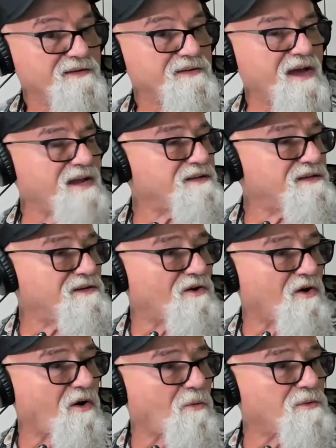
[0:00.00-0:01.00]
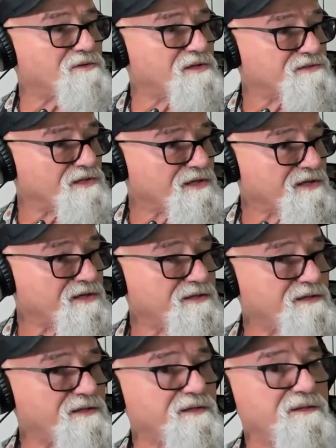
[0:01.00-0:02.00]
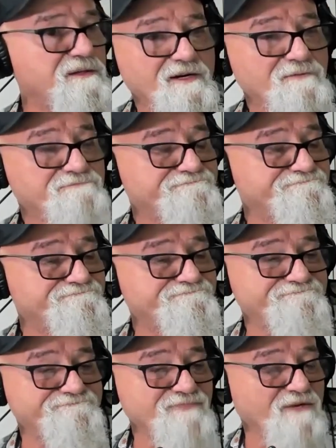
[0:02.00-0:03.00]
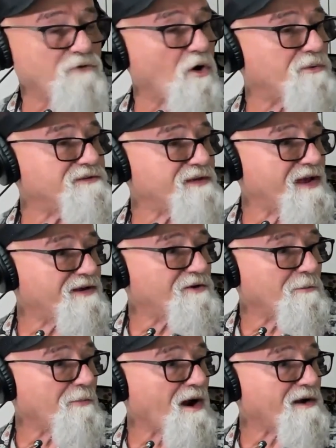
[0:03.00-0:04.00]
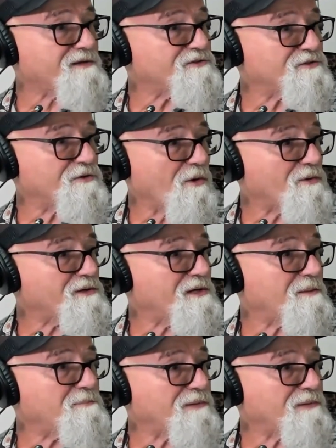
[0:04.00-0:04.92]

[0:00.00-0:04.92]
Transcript: Yeah, I did always as a kid. I've always had harmonicas growing up,